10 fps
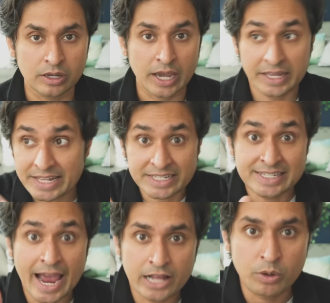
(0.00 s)
And that's
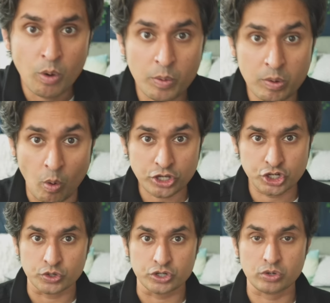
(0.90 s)
exactly what we want you
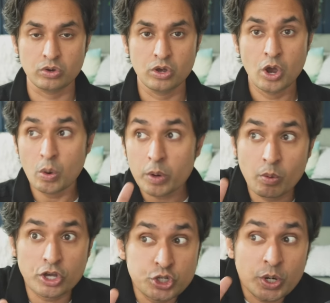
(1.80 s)
to do. We
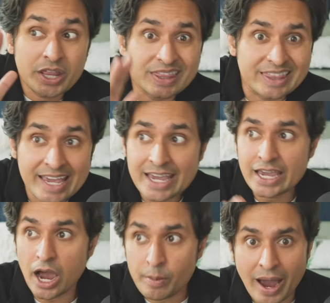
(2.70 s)
want you to think
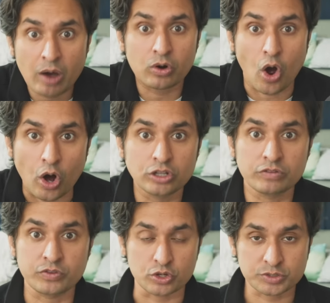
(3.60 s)
about all of
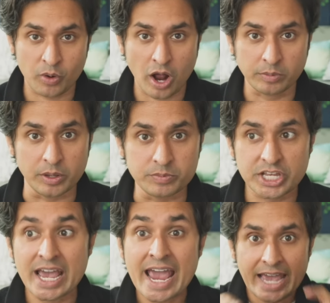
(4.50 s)
those problems
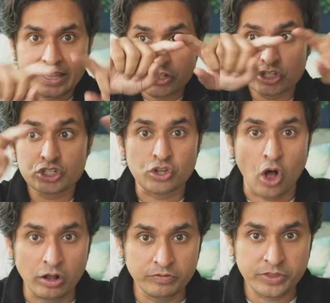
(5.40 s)
and then
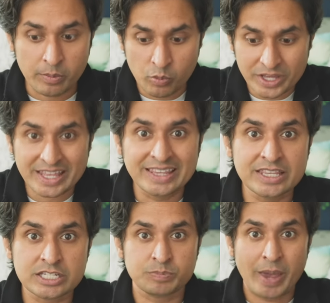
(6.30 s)
solve them within the
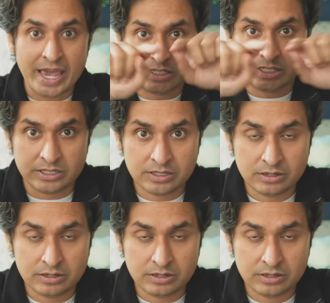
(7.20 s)
space